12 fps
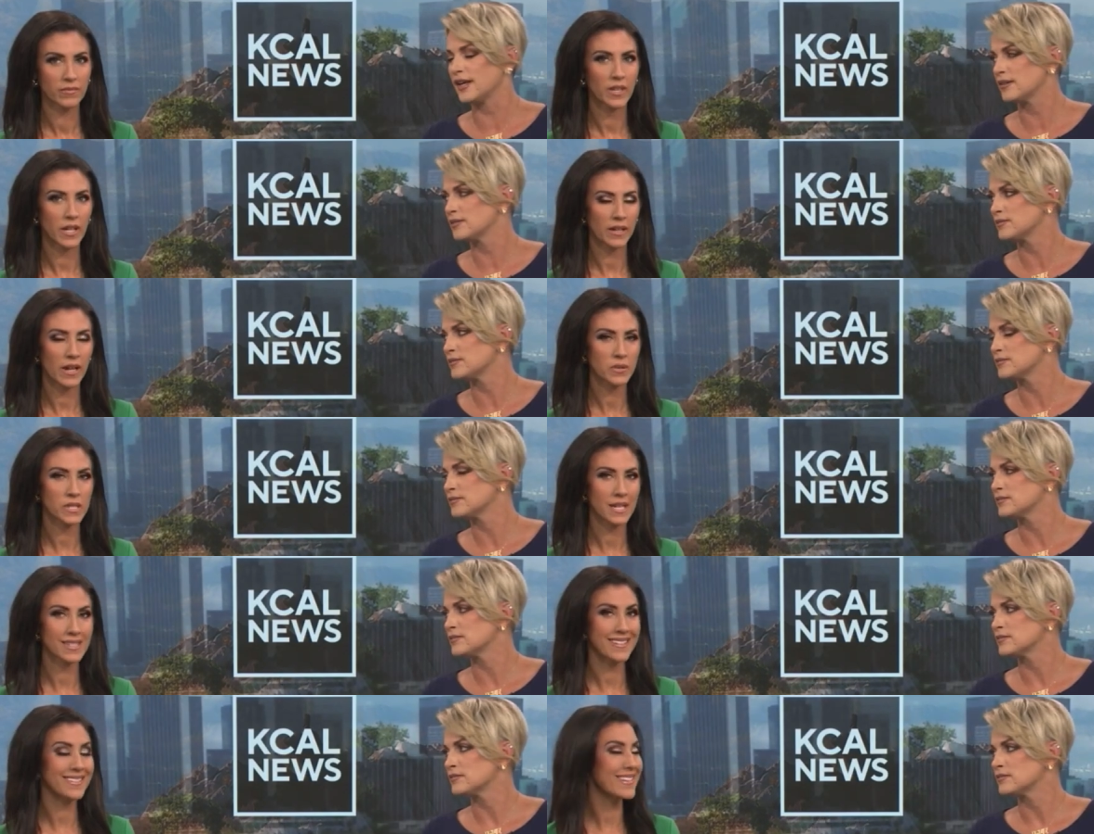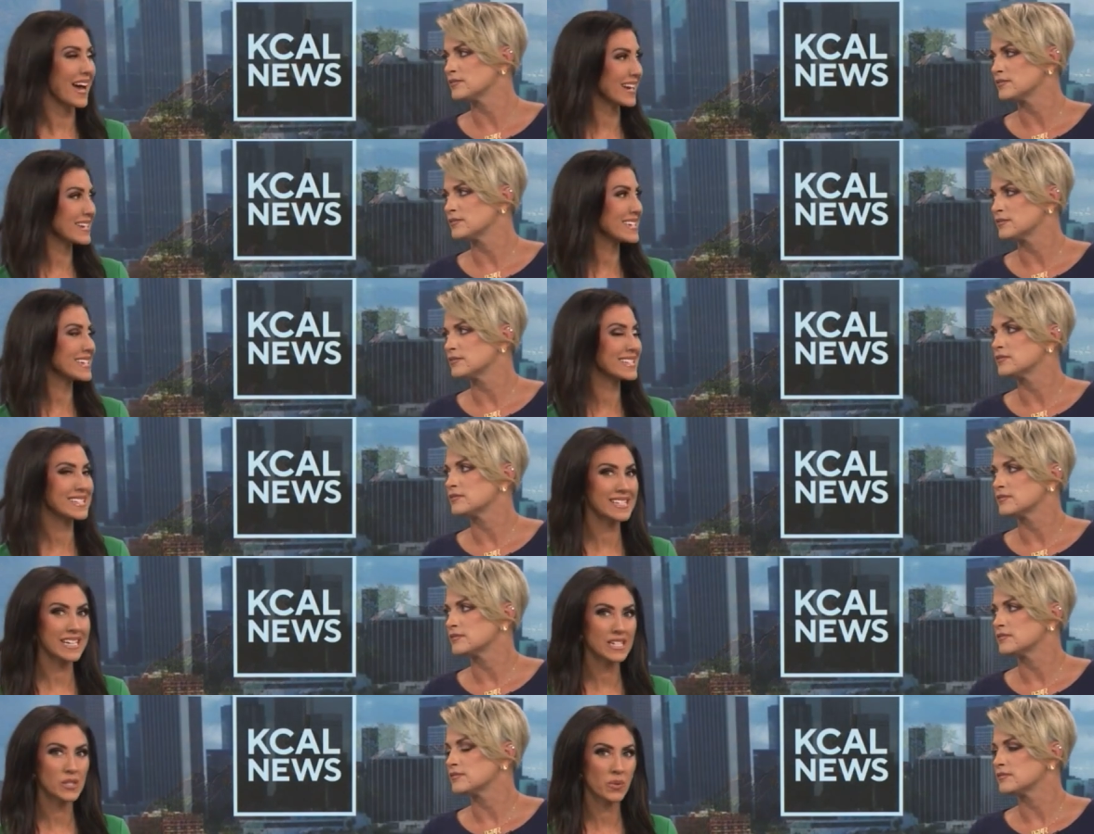Speaker 1: Yeah, it now stands at
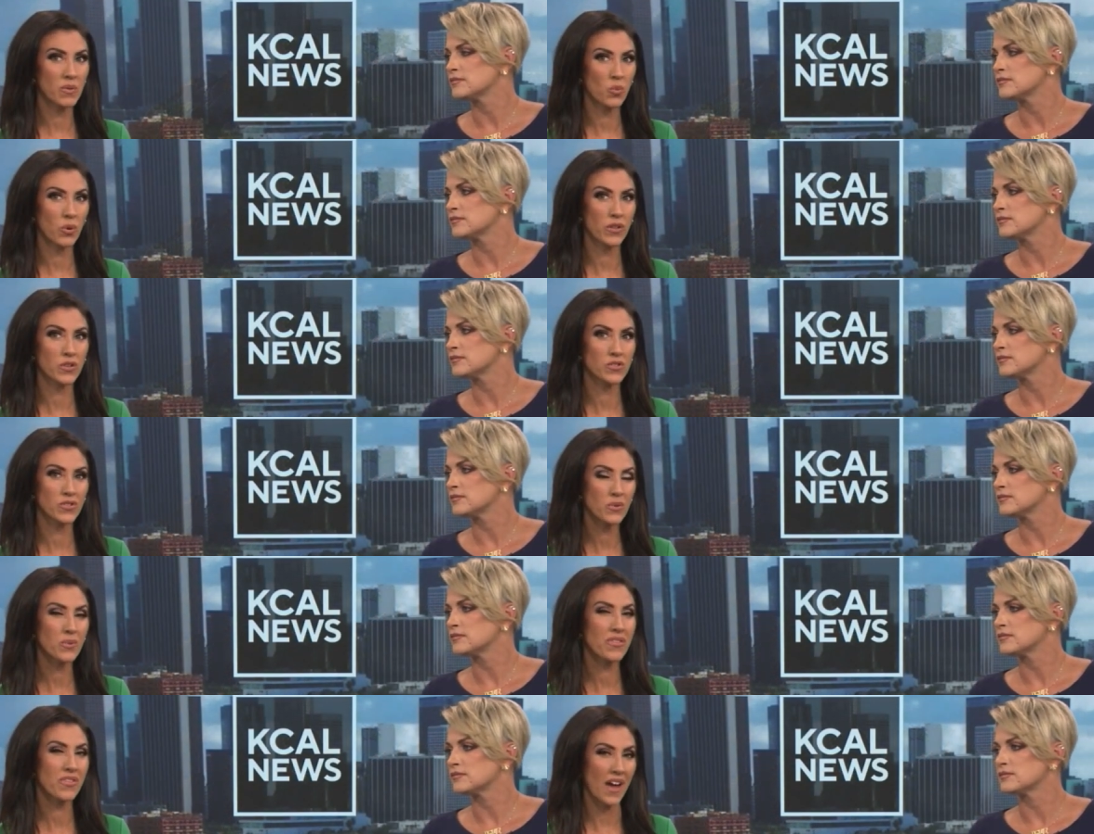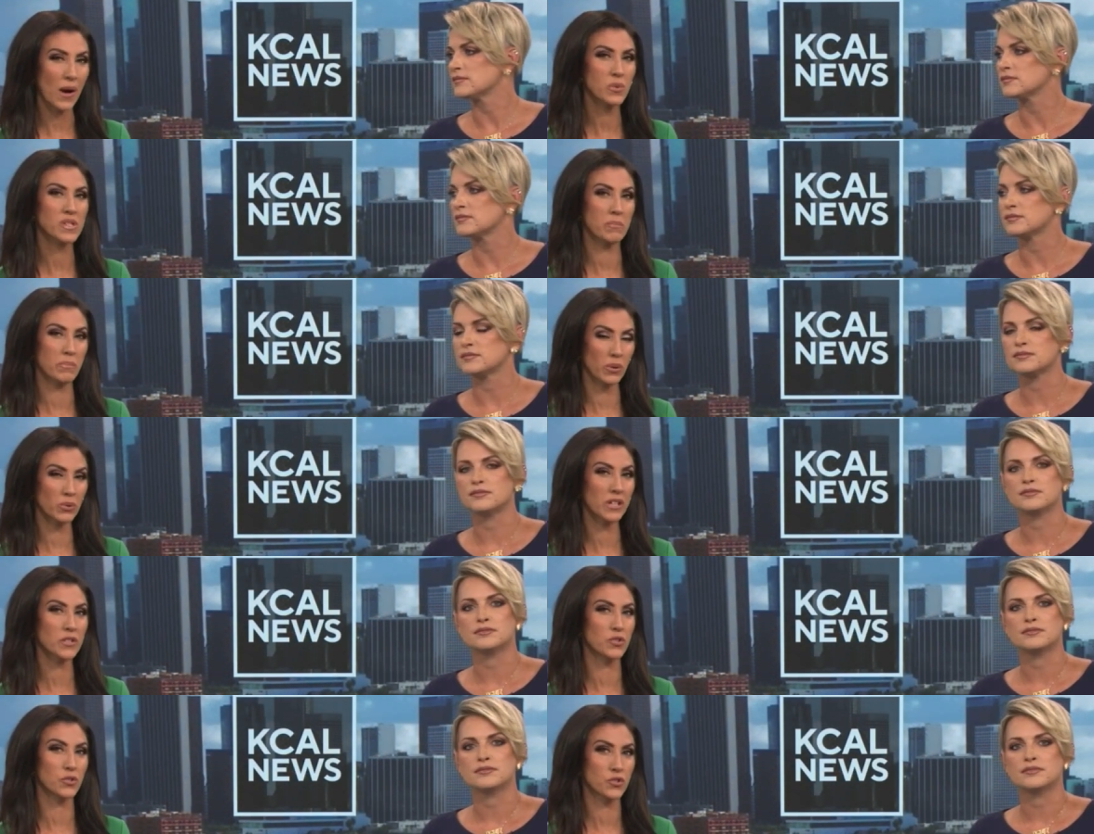96 with more than 2,000 buildings
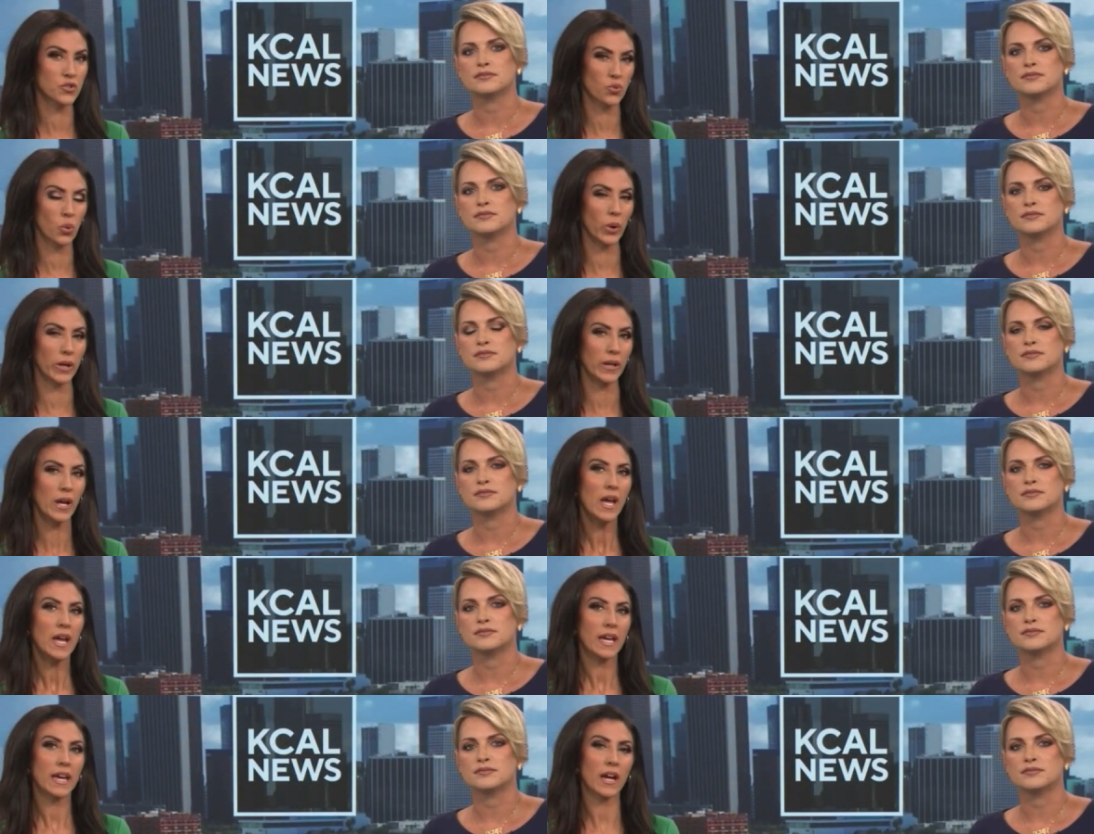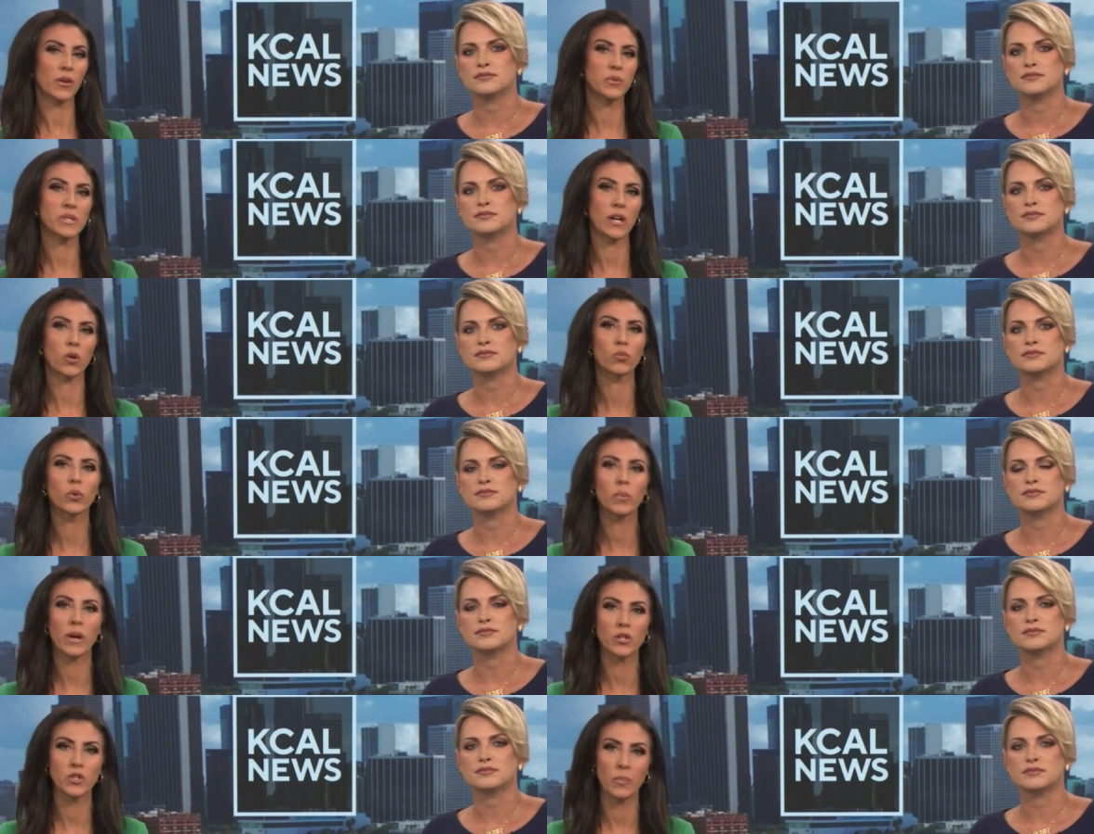destroyed. KCAL News anchor Rudabeh
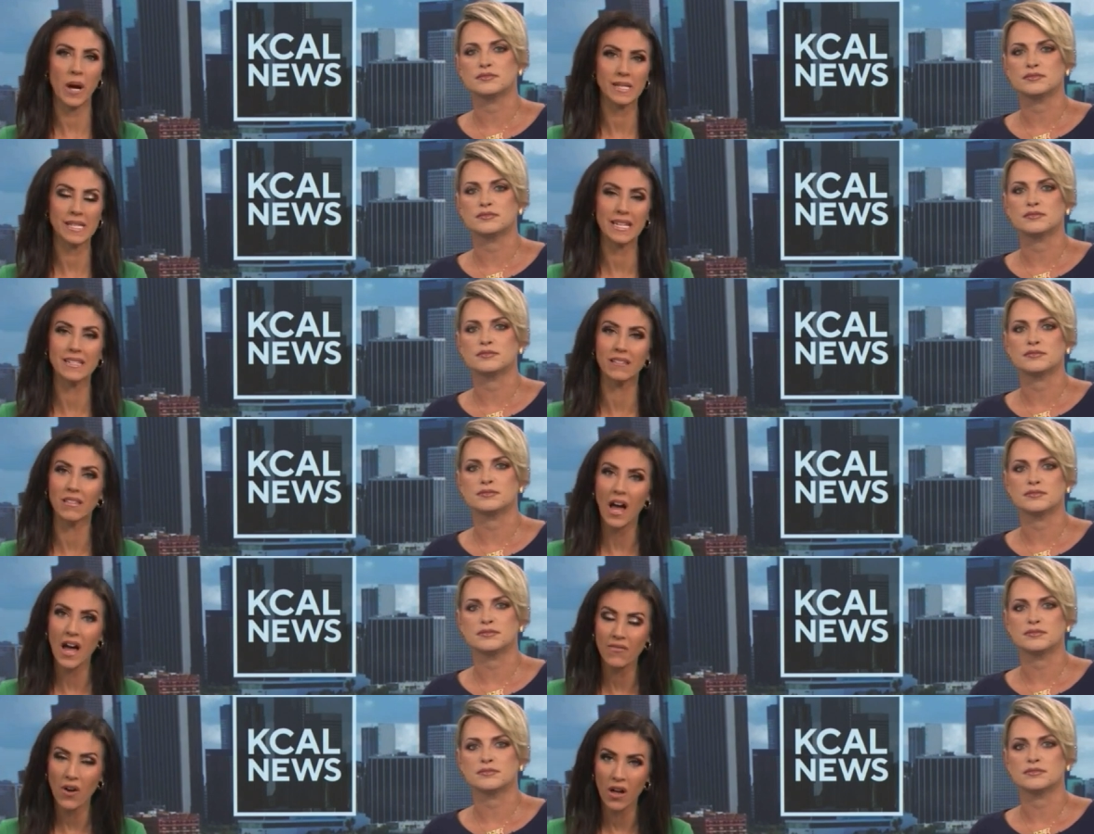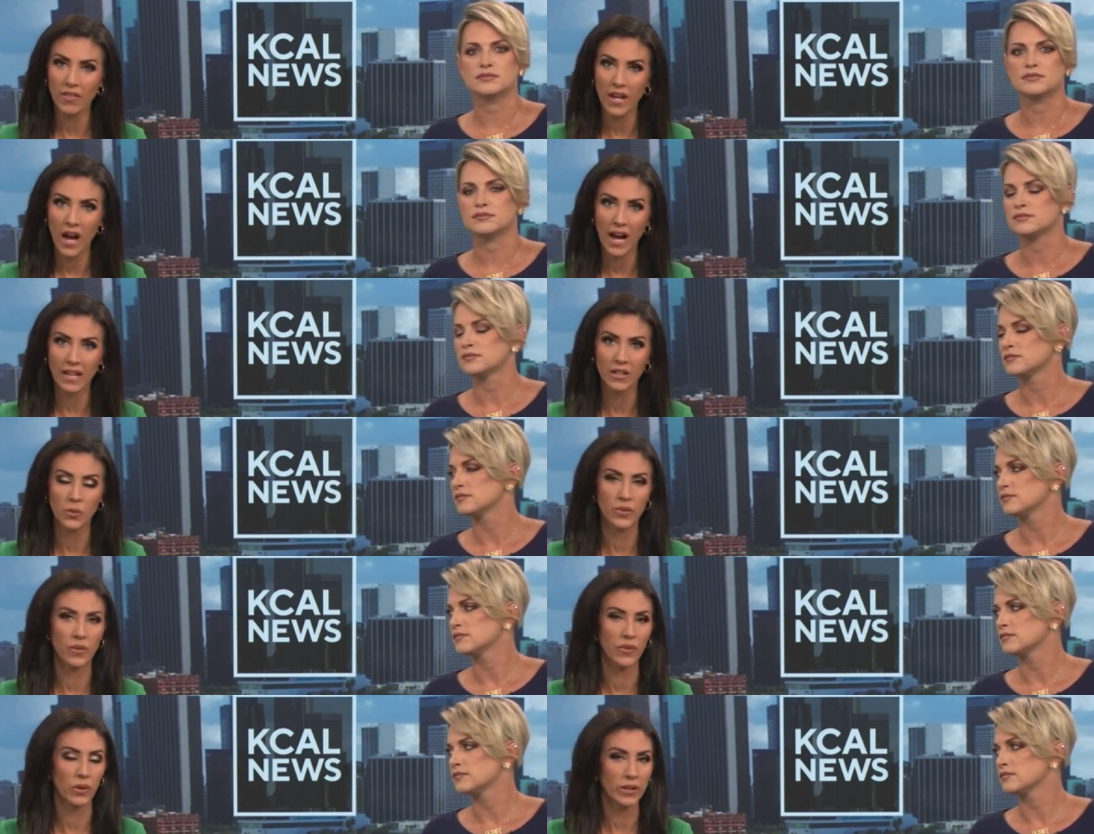Shahbazi is live on the island with the
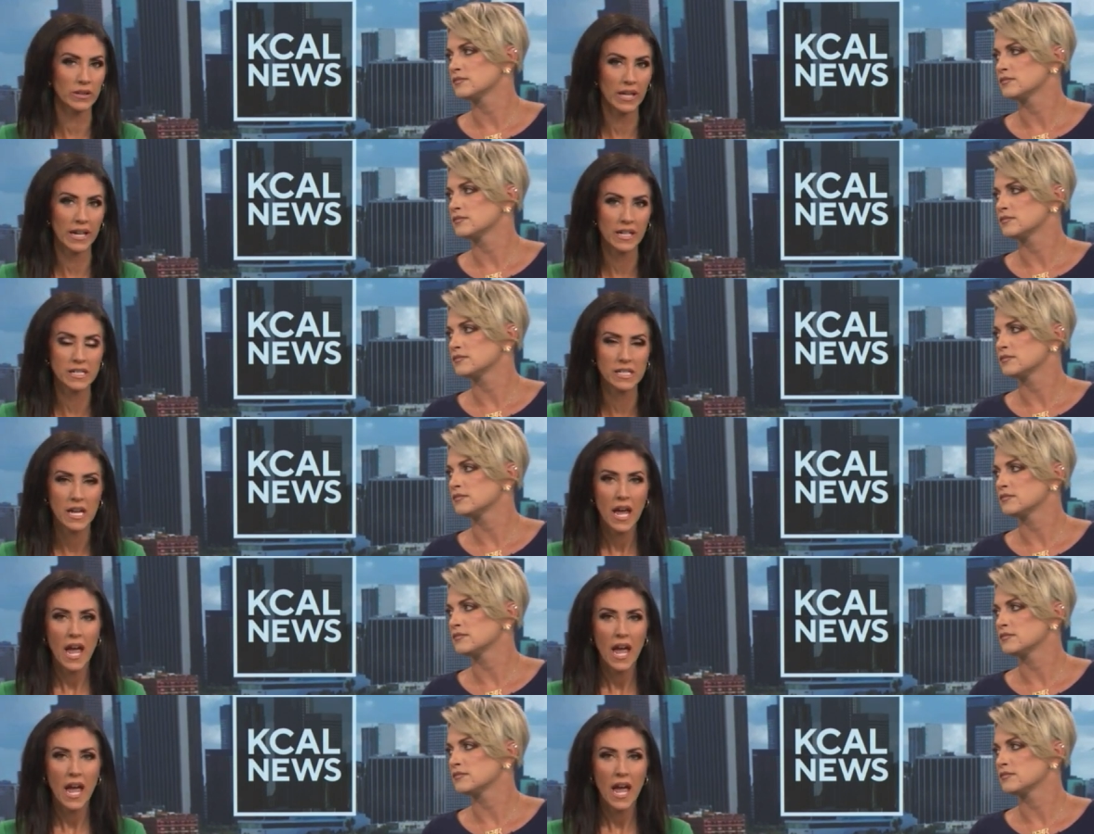very latest.